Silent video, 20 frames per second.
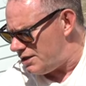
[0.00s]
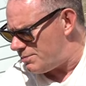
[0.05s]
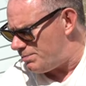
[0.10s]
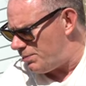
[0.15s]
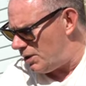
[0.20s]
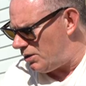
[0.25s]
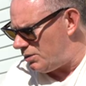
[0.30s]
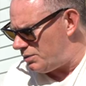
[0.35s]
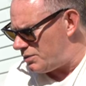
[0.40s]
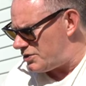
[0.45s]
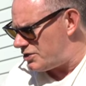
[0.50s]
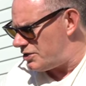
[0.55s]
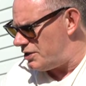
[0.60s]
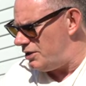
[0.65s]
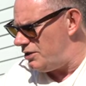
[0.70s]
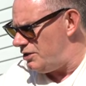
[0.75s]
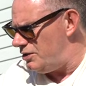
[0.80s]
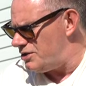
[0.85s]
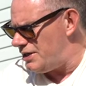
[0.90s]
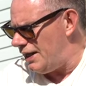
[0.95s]
these bolts,
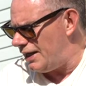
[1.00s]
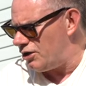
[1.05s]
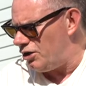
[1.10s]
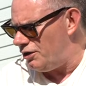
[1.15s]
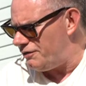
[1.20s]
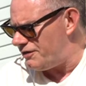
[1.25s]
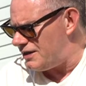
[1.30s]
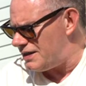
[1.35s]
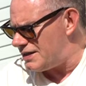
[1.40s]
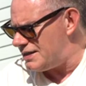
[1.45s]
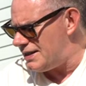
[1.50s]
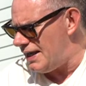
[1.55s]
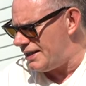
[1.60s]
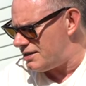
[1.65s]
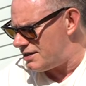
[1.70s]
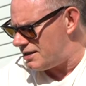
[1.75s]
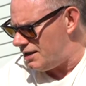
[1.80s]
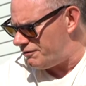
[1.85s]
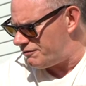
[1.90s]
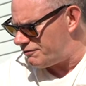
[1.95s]
you take off the
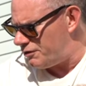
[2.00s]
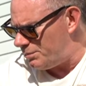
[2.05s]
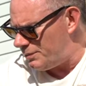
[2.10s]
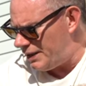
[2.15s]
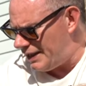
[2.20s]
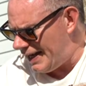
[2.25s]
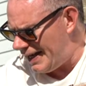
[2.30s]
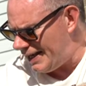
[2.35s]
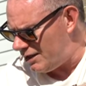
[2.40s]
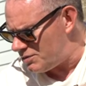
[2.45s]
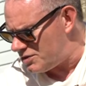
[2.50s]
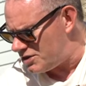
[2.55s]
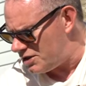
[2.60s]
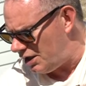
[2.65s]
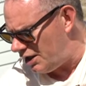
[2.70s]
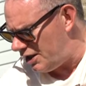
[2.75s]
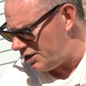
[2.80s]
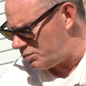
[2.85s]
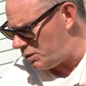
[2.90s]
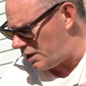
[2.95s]
center from the
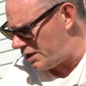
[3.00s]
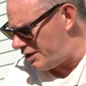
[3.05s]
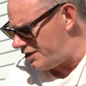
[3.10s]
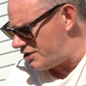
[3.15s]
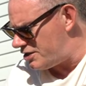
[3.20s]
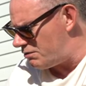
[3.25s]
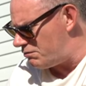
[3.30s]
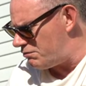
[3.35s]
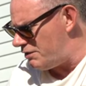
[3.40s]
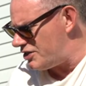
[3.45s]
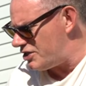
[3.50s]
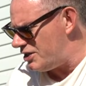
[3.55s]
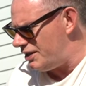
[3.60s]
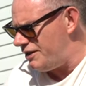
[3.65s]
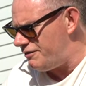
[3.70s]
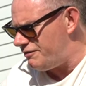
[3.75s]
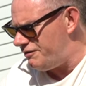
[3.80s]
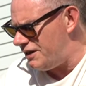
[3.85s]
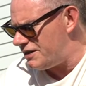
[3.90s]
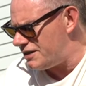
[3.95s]
outside where it is
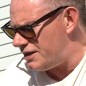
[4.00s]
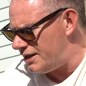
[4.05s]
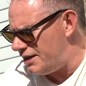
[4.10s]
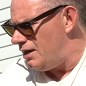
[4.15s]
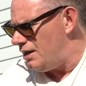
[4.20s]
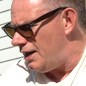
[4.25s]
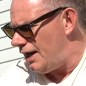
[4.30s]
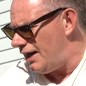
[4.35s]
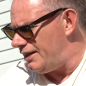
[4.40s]
originally fitted,